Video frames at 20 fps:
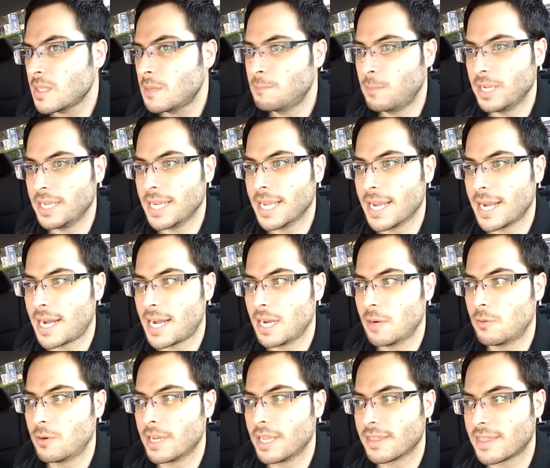But yeah, I
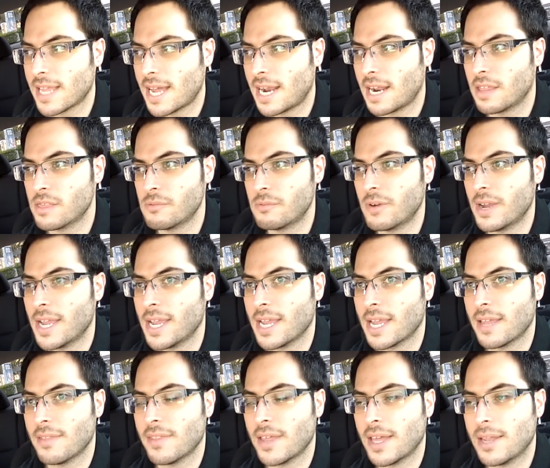will get that out of the way
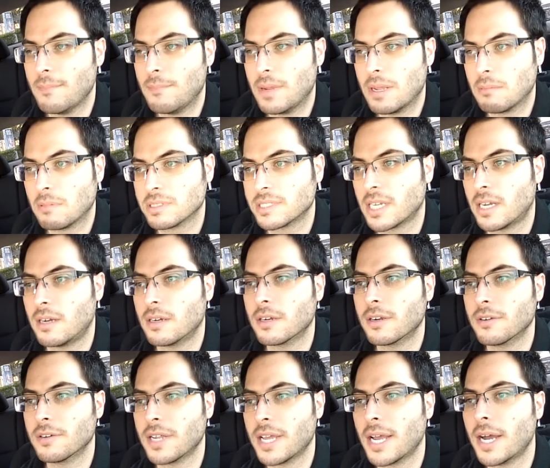and then be able to
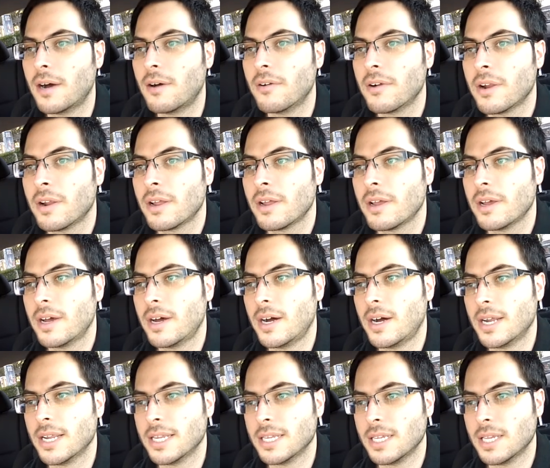hunker down
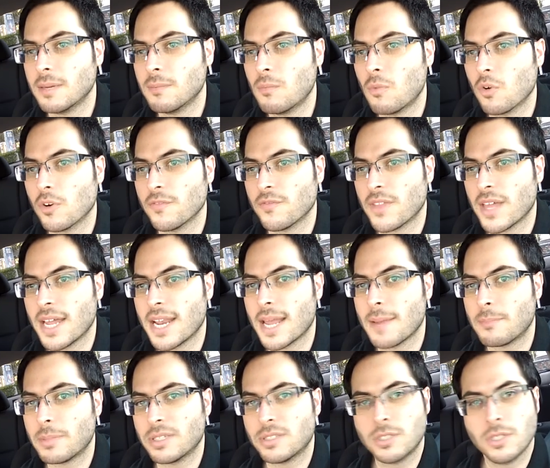and get more of that
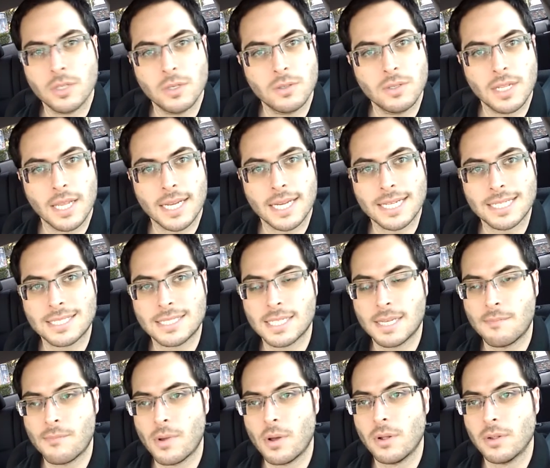episode
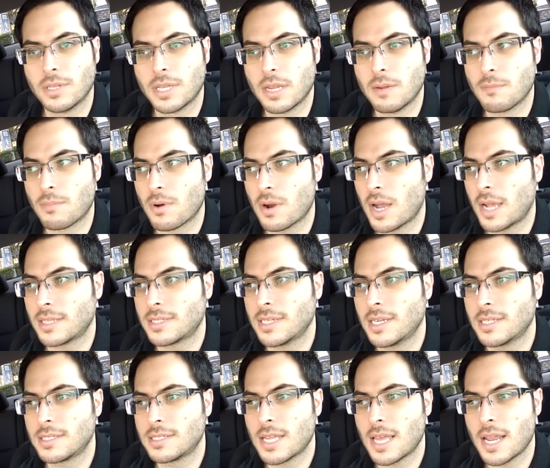assembled and
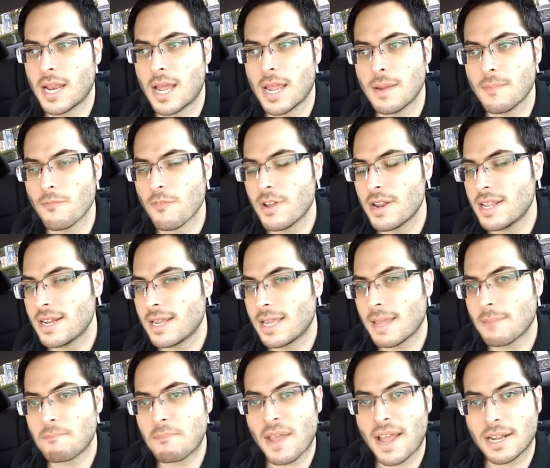processed, and I am ready to
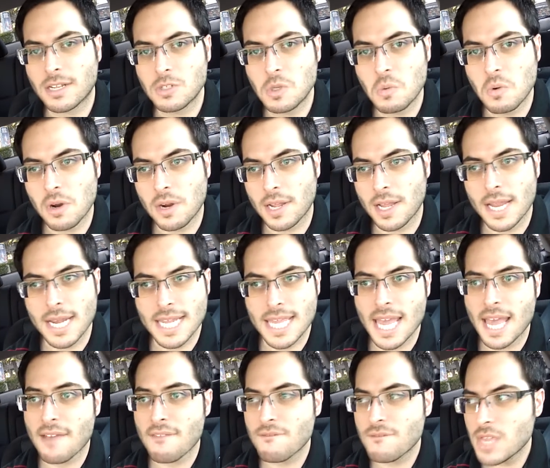get back to work on
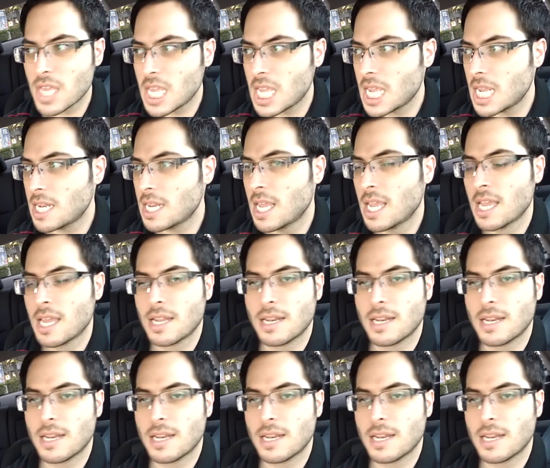caffeine.